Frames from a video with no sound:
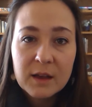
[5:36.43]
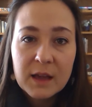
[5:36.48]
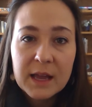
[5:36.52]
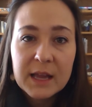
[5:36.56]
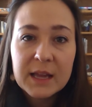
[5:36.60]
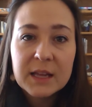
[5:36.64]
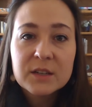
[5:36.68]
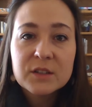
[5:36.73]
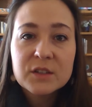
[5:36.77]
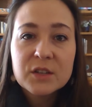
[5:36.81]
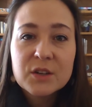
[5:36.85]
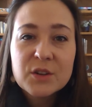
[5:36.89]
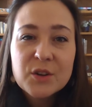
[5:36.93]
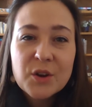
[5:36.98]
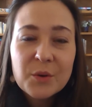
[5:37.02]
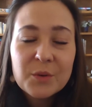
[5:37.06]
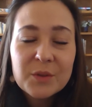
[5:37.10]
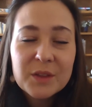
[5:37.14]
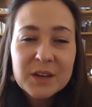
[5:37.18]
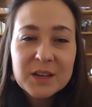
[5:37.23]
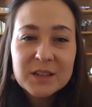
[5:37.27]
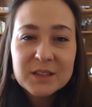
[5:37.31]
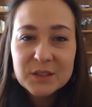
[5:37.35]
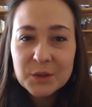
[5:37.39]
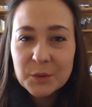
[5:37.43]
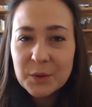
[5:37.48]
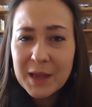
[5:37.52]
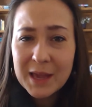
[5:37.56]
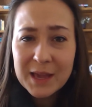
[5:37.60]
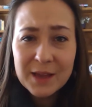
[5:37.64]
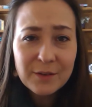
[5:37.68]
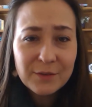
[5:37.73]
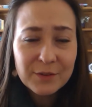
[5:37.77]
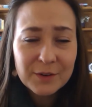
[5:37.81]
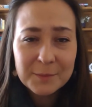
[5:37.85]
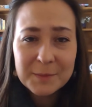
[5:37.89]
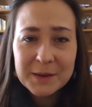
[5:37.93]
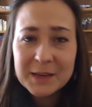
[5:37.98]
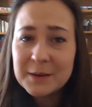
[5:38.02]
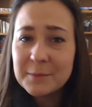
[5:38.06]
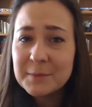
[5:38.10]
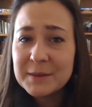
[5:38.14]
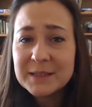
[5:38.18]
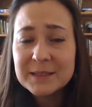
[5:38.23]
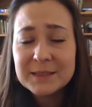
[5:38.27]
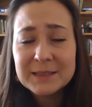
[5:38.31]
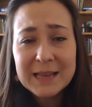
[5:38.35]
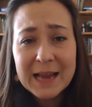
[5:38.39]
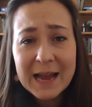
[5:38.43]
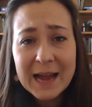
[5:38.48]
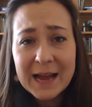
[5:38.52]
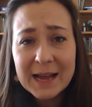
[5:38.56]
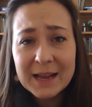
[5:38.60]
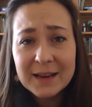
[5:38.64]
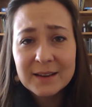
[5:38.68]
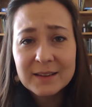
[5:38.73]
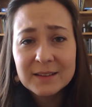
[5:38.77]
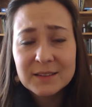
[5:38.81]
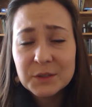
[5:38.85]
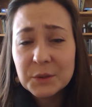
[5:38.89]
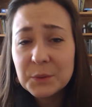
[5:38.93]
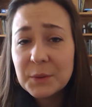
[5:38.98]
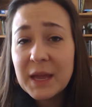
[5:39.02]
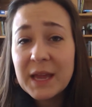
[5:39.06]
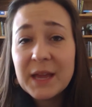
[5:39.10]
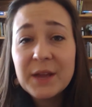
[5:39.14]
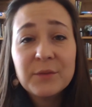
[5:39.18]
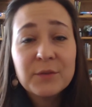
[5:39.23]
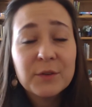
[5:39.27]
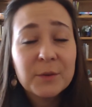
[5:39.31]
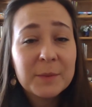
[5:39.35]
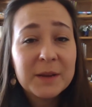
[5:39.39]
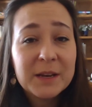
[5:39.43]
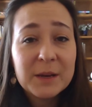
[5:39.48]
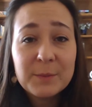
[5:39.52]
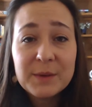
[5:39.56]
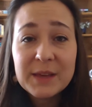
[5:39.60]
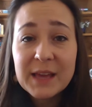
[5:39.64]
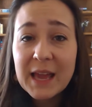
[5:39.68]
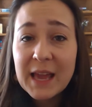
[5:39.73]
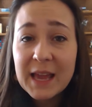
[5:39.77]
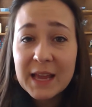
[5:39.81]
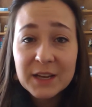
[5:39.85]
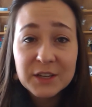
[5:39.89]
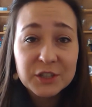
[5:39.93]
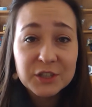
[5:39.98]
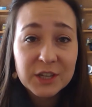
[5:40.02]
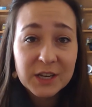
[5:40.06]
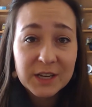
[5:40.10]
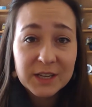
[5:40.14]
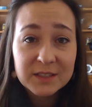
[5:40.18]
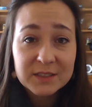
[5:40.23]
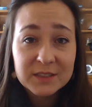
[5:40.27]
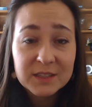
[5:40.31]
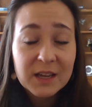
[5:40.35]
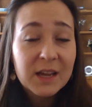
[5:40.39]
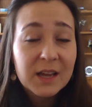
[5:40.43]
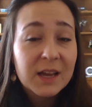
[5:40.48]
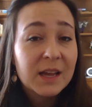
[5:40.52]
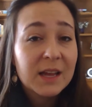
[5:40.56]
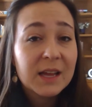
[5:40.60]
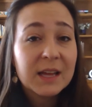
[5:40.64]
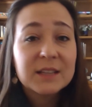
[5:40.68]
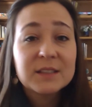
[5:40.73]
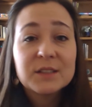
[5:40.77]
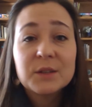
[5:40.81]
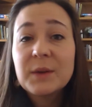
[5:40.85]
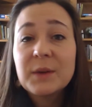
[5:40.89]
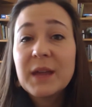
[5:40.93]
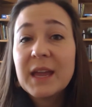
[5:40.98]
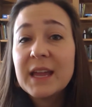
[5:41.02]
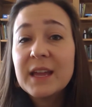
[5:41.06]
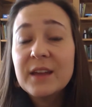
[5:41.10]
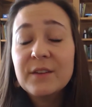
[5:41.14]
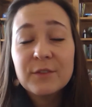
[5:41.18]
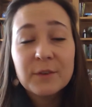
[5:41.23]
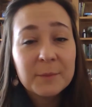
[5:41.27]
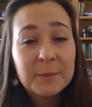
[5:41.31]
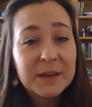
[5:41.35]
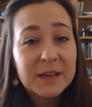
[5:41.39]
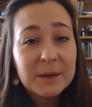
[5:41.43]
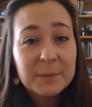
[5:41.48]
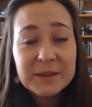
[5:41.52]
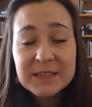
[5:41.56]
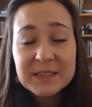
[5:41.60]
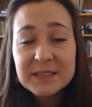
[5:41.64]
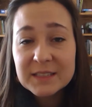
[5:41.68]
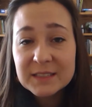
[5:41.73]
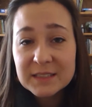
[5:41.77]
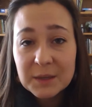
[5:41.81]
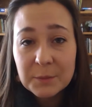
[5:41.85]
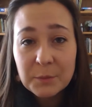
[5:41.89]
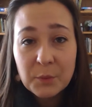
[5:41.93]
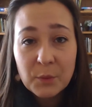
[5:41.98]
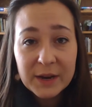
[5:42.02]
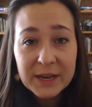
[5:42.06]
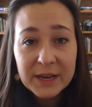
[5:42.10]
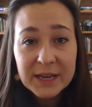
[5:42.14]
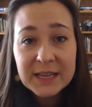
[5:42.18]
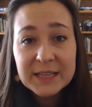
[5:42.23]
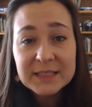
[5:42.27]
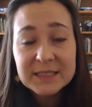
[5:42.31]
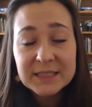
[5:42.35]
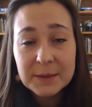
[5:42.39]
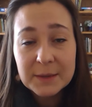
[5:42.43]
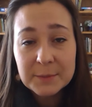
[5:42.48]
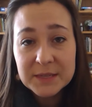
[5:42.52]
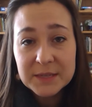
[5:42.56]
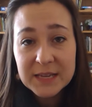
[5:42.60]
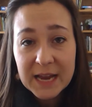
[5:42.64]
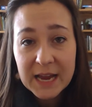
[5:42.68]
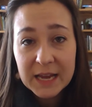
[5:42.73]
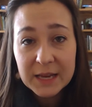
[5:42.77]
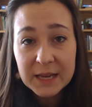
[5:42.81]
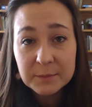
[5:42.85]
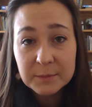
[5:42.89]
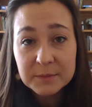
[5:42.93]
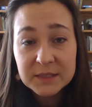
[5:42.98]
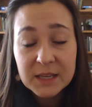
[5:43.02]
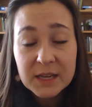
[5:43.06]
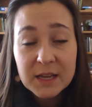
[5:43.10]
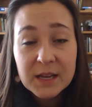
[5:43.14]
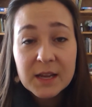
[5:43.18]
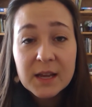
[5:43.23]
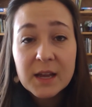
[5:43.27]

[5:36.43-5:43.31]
And to know that it's okay for me to be sad. It's okay for me to be anxious. It's okay for me to be disappointed sometimes.